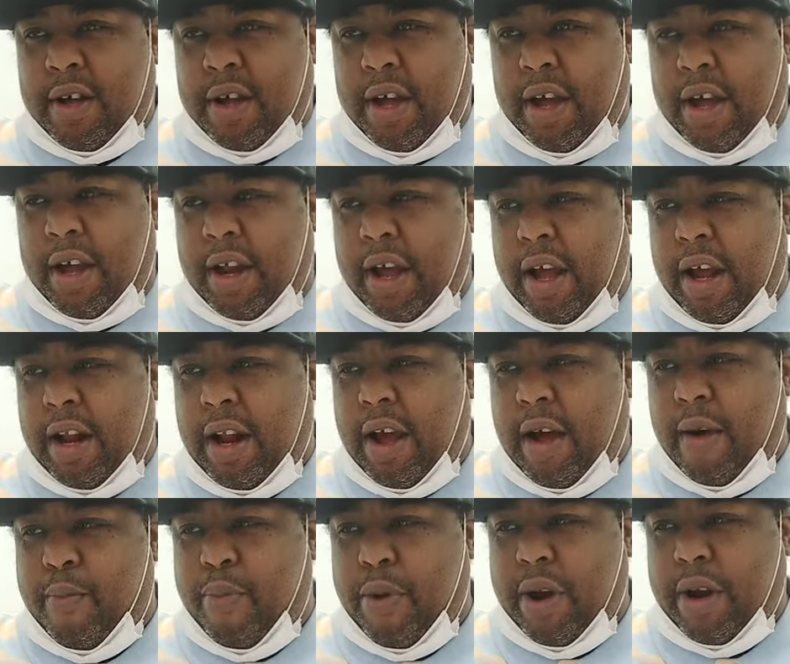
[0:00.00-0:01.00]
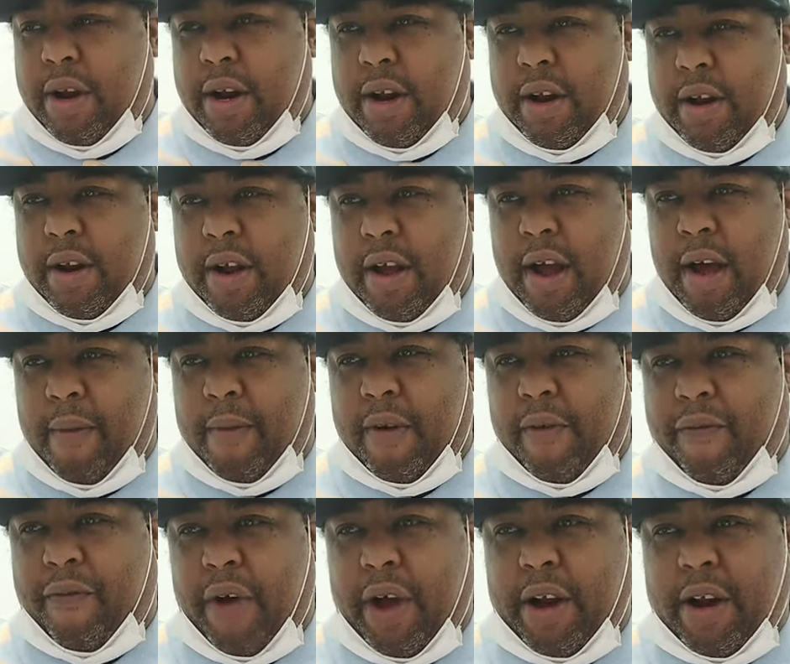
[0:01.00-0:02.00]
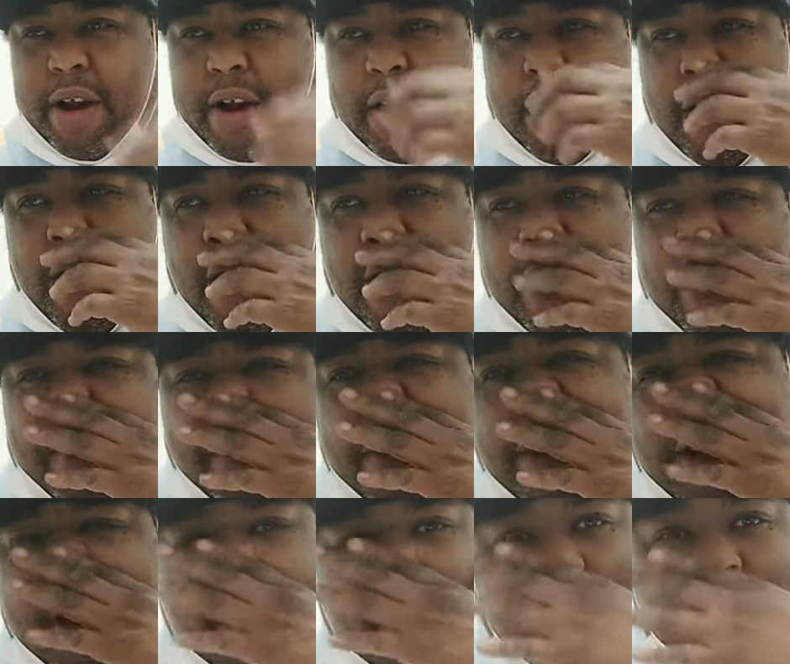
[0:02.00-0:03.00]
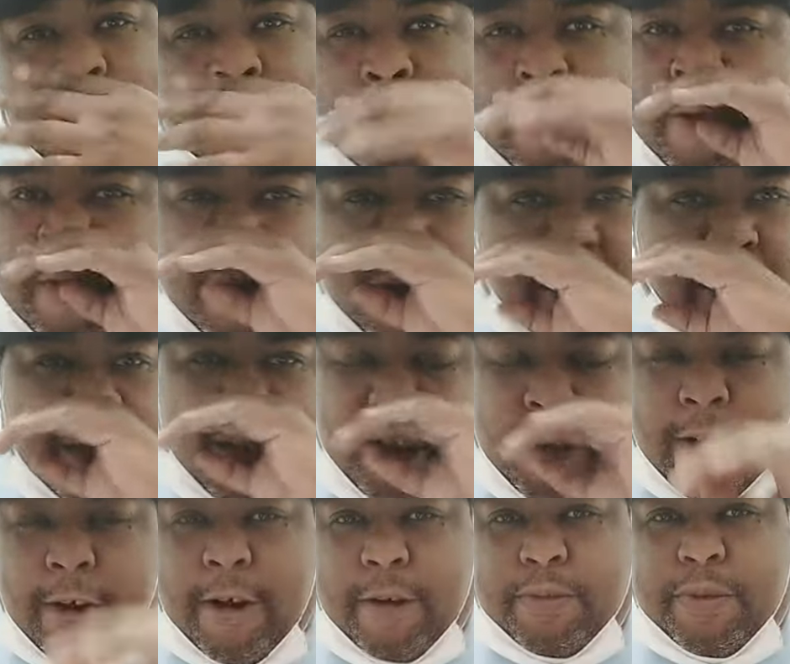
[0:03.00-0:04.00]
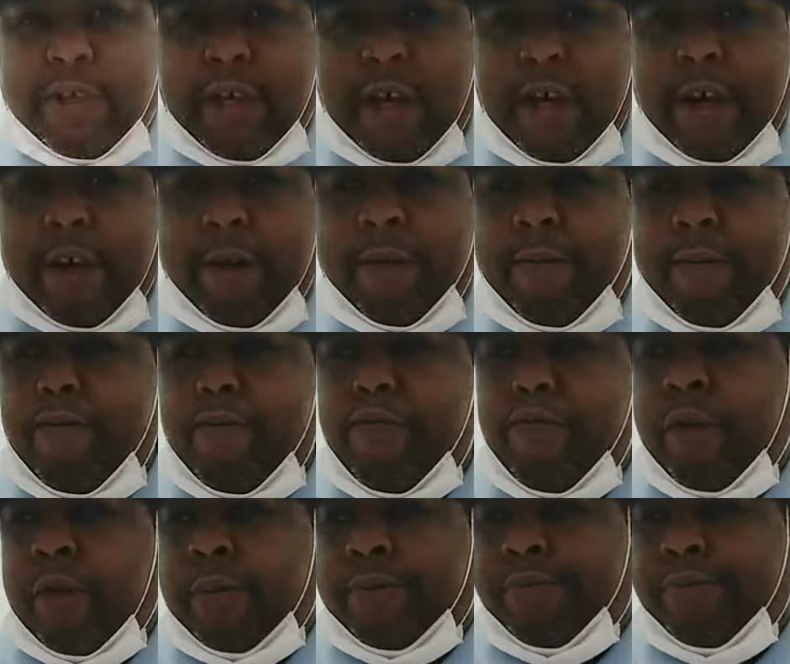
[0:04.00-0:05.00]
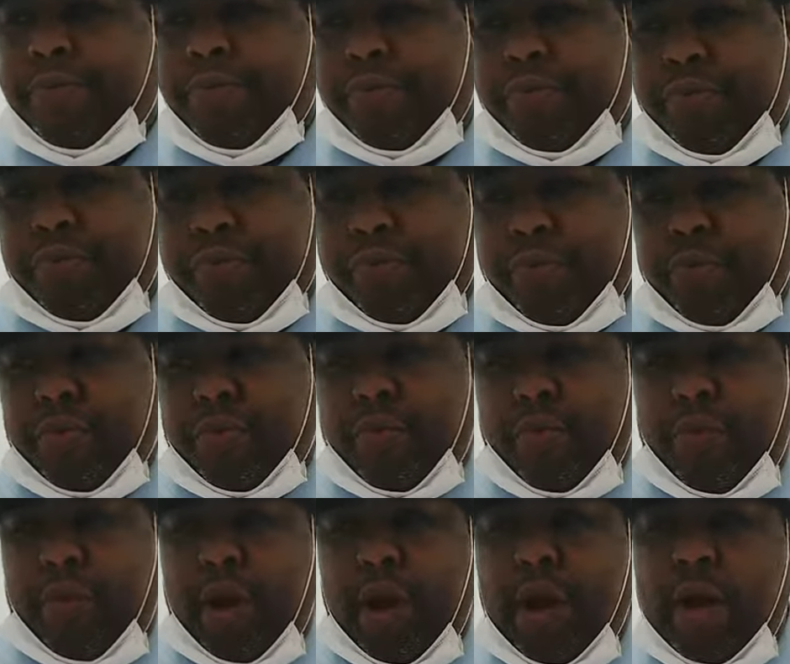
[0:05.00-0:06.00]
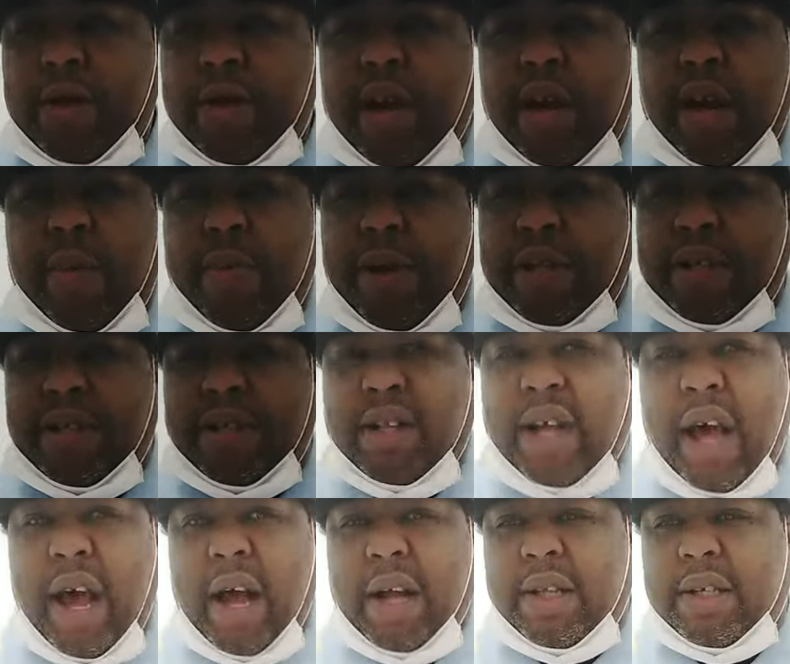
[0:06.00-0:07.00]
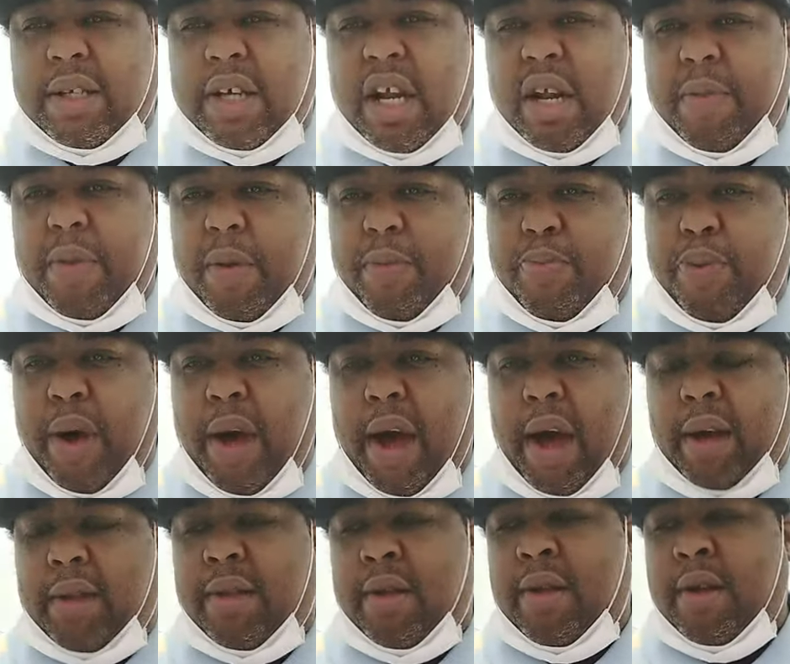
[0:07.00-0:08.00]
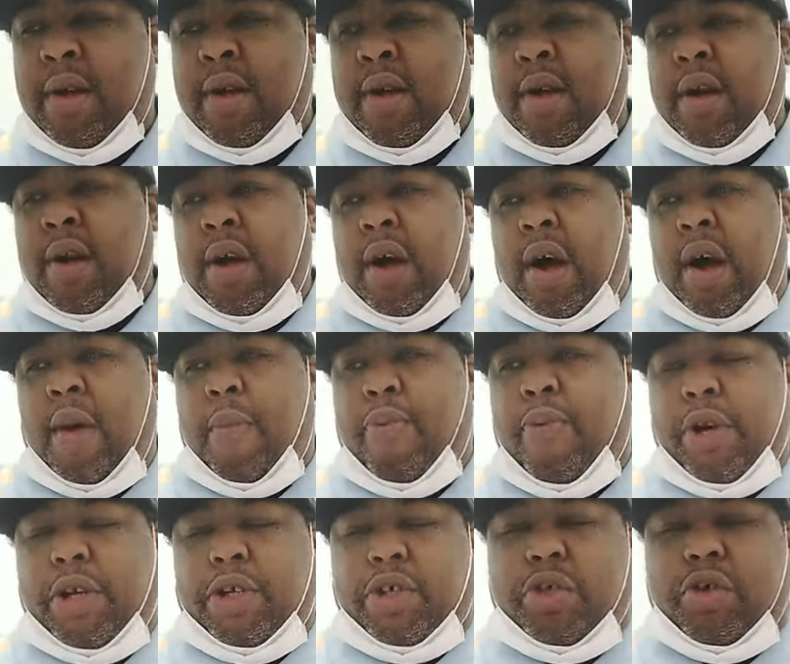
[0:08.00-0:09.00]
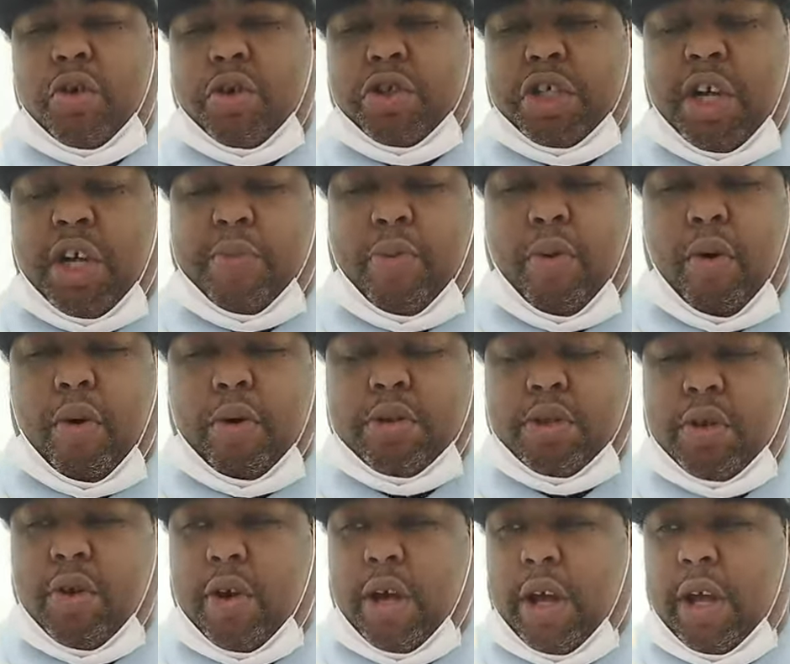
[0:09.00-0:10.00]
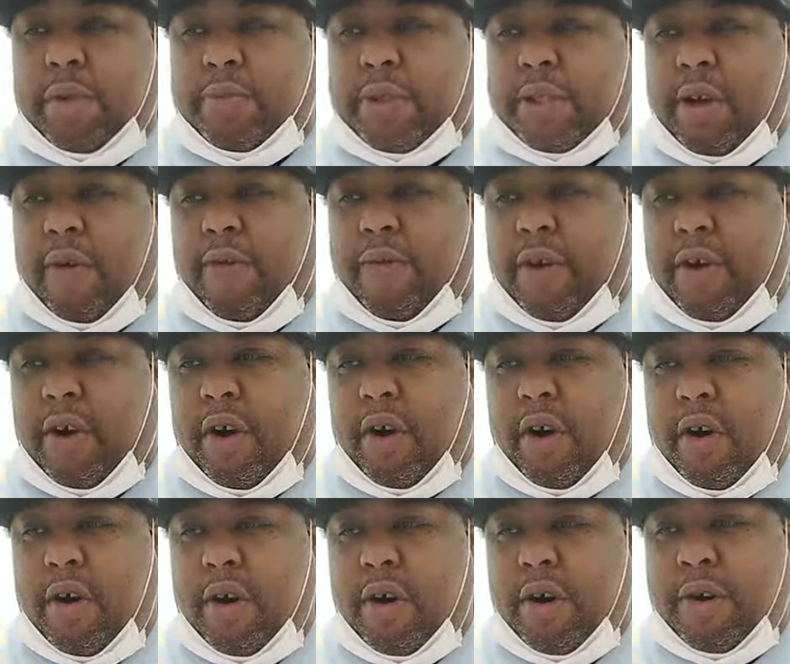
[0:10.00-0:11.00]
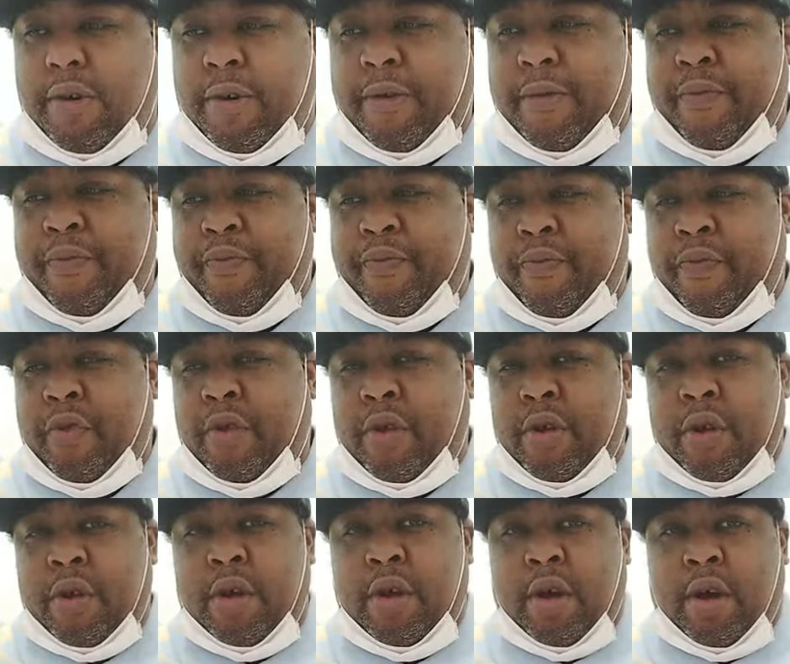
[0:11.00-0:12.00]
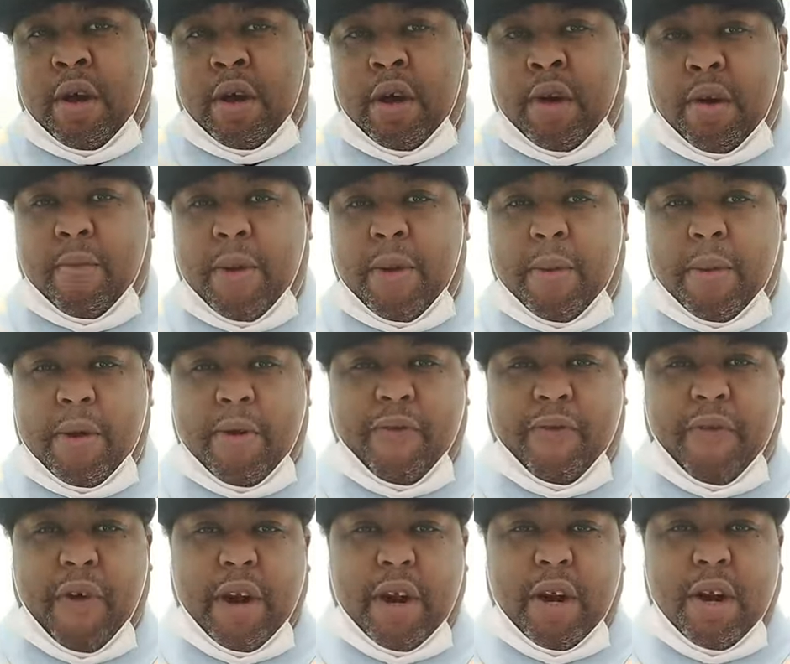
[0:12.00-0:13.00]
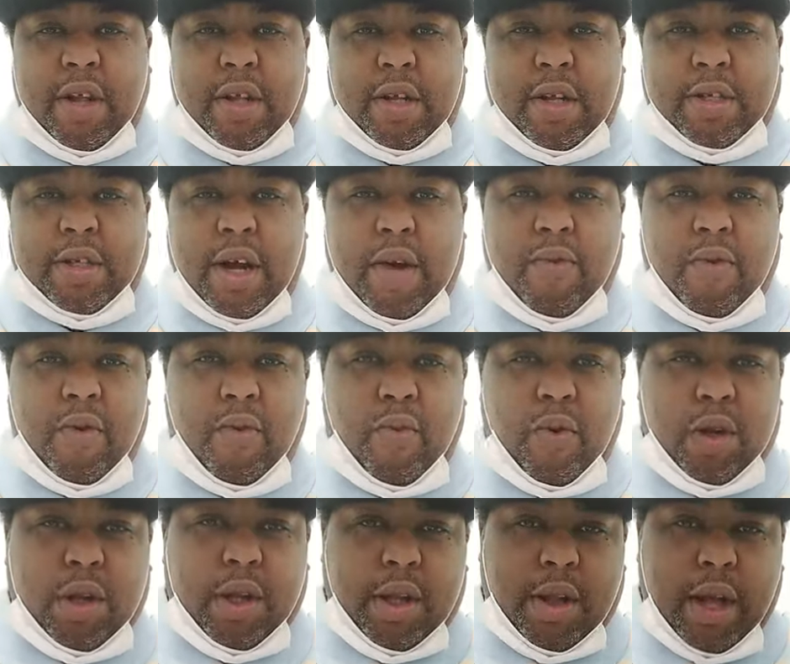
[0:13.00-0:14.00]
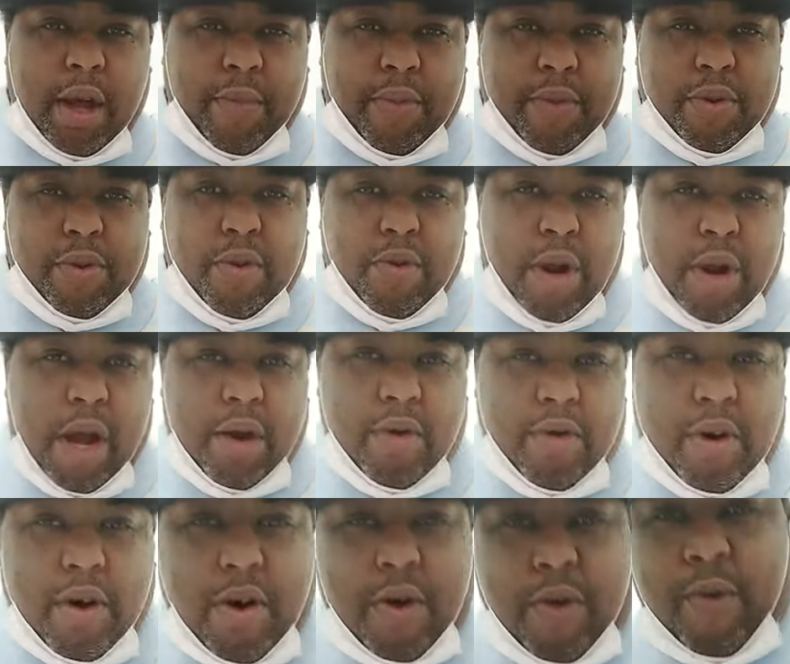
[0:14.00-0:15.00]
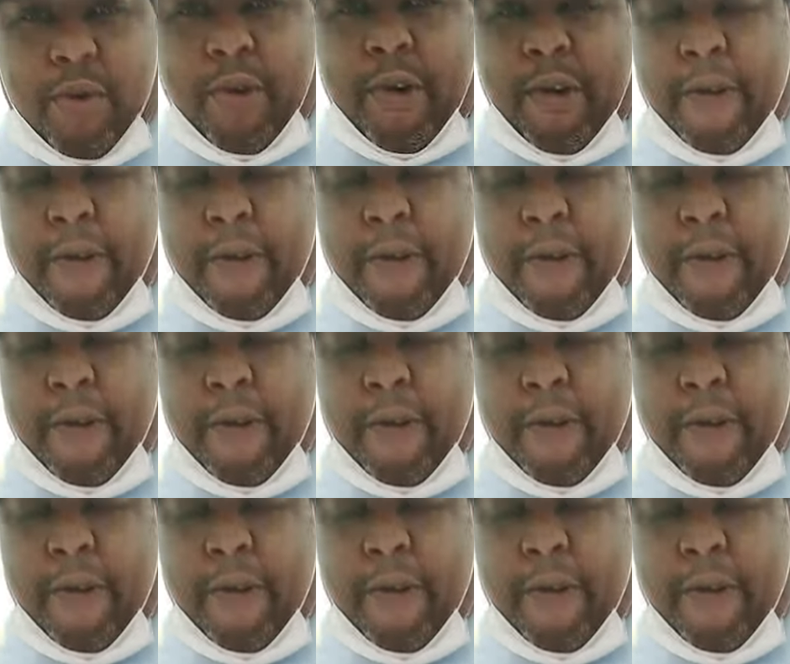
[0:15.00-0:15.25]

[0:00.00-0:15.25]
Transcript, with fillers: Ain't, ain't nothing better than having a fight in the garden, B. You know what I'm saying? It's going to be stacked. It's going to be packed. I'm pretty sure Jake Paul's going to get himself on the card. Uh, maybe he'll fight another Tyron Woodley type of dude. I don't know.